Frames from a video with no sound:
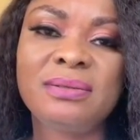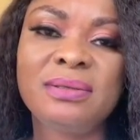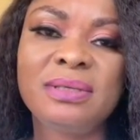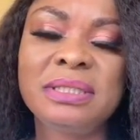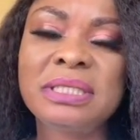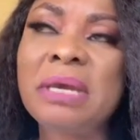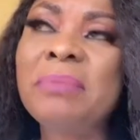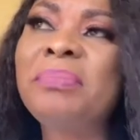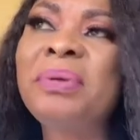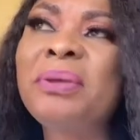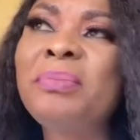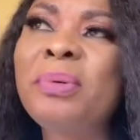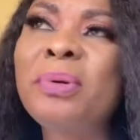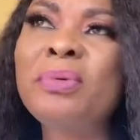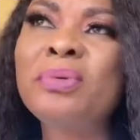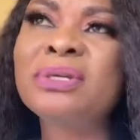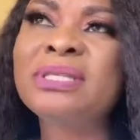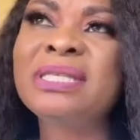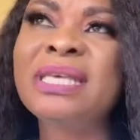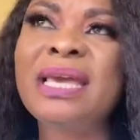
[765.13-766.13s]
Some
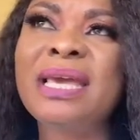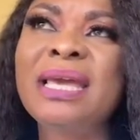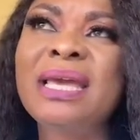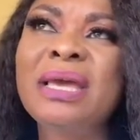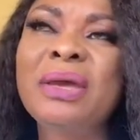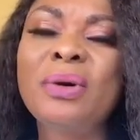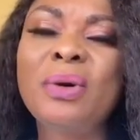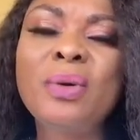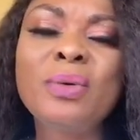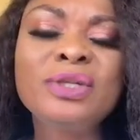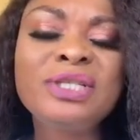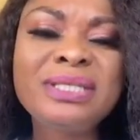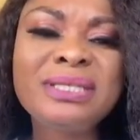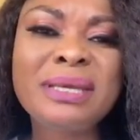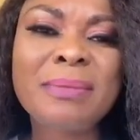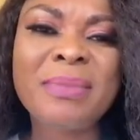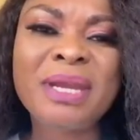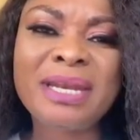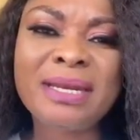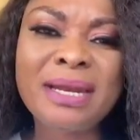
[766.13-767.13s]
people will say, oh, just
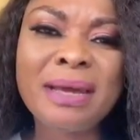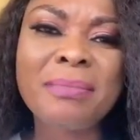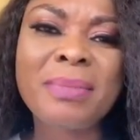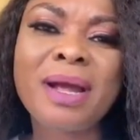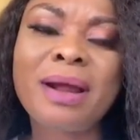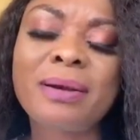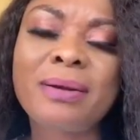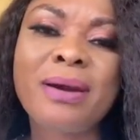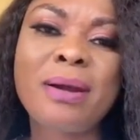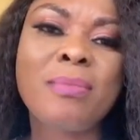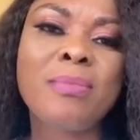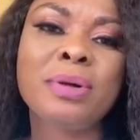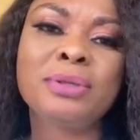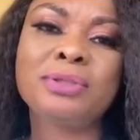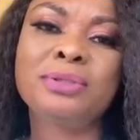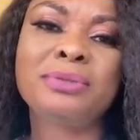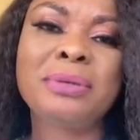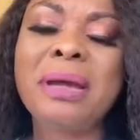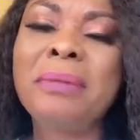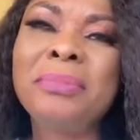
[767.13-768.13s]
a medenam kakrabo.
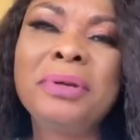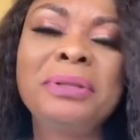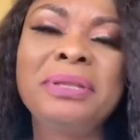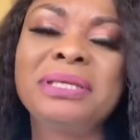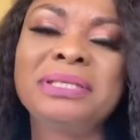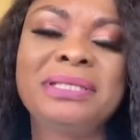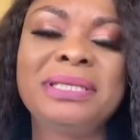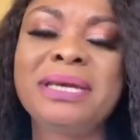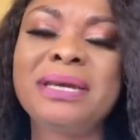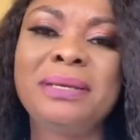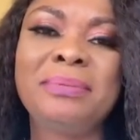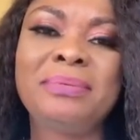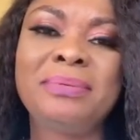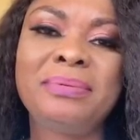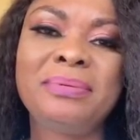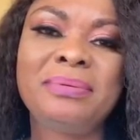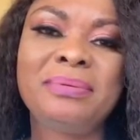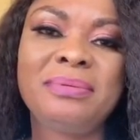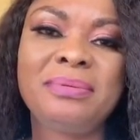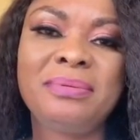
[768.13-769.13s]
So I'm not the type.
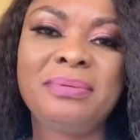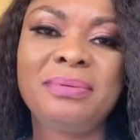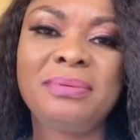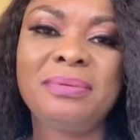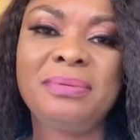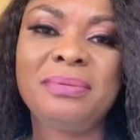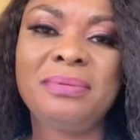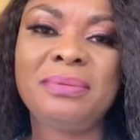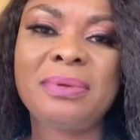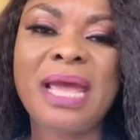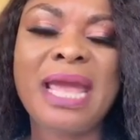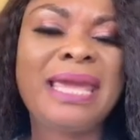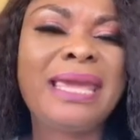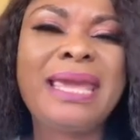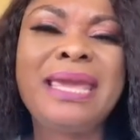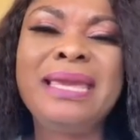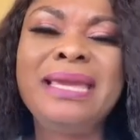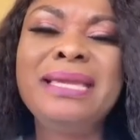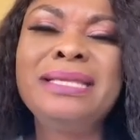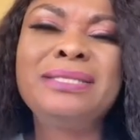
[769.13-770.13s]
I
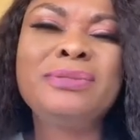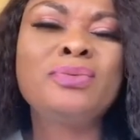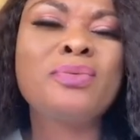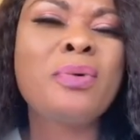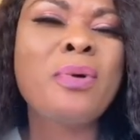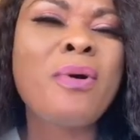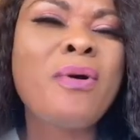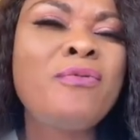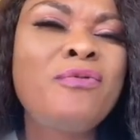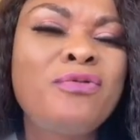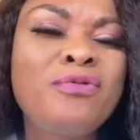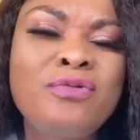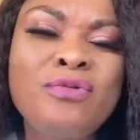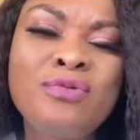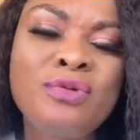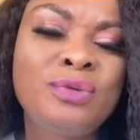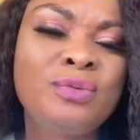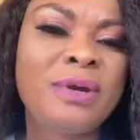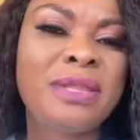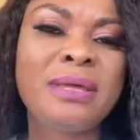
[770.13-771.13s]
can eat raw
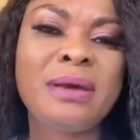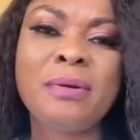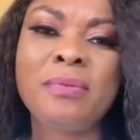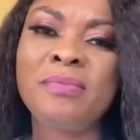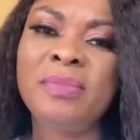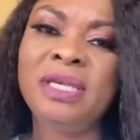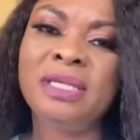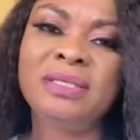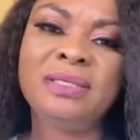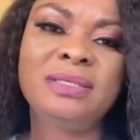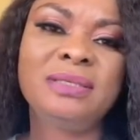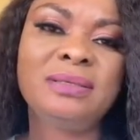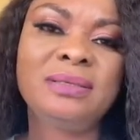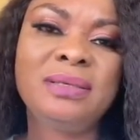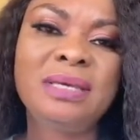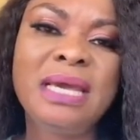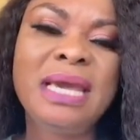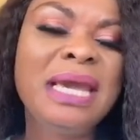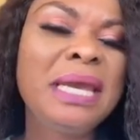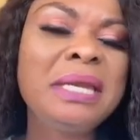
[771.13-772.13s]
food without meat
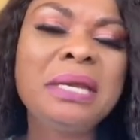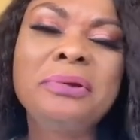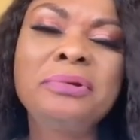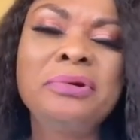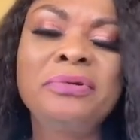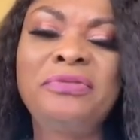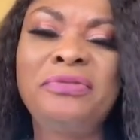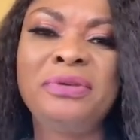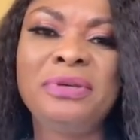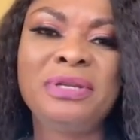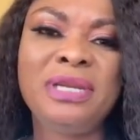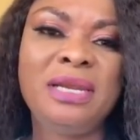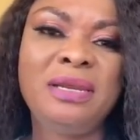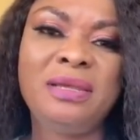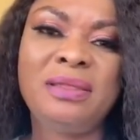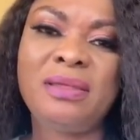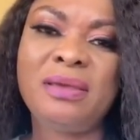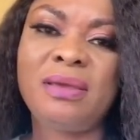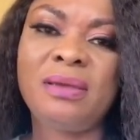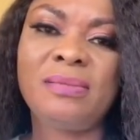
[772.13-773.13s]
and I'll not feel
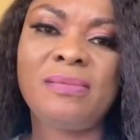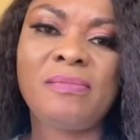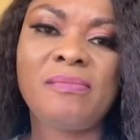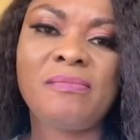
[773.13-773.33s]
anything.